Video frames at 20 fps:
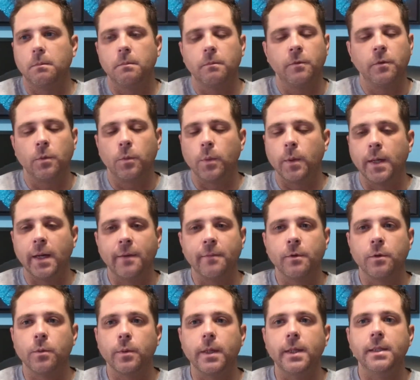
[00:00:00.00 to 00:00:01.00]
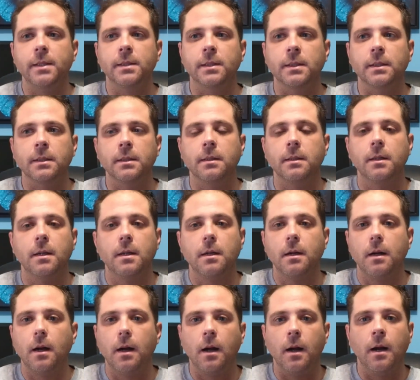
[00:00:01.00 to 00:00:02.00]
for whatever reason,
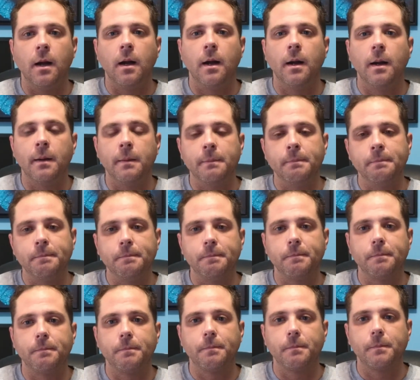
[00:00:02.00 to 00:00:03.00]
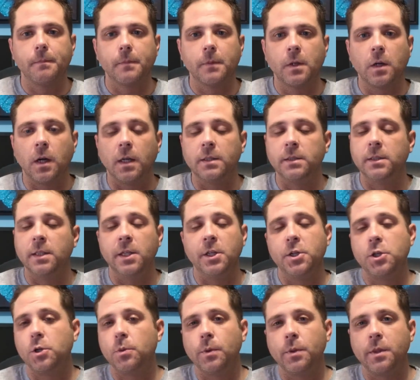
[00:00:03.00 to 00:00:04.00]
caused an
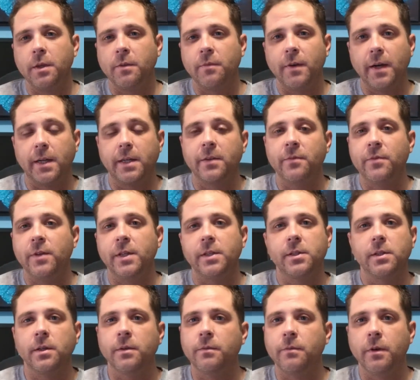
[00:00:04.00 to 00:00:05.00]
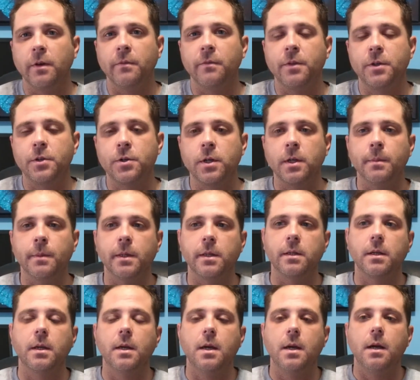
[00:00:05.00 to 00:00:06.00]
issue with the effectiveness of the treatment.